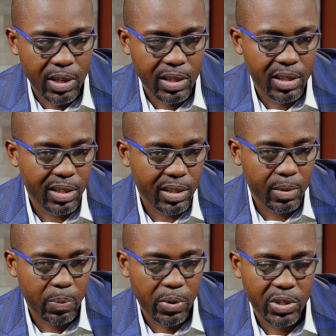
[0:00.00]
Uh, the
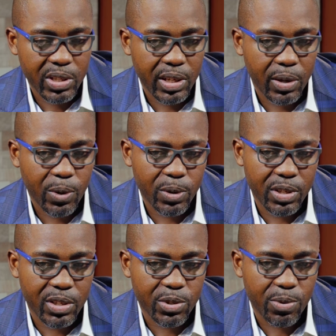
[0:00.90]
the person they
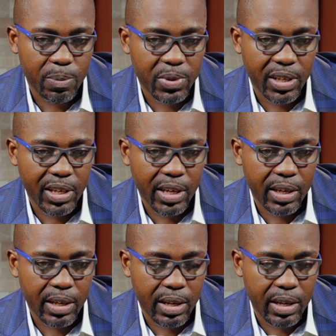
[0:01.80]
called the disruptor
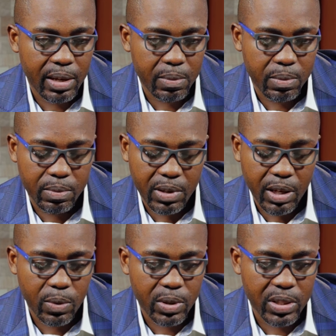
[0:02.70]
king uh,
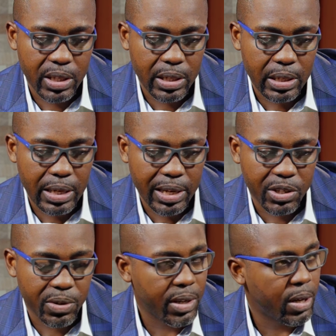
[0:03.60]
king was in
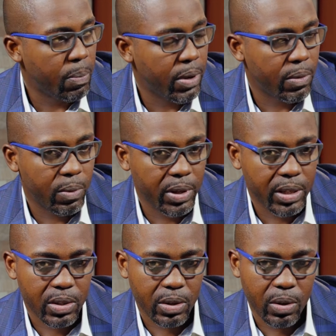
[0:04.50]
Nigeria a couple of weeks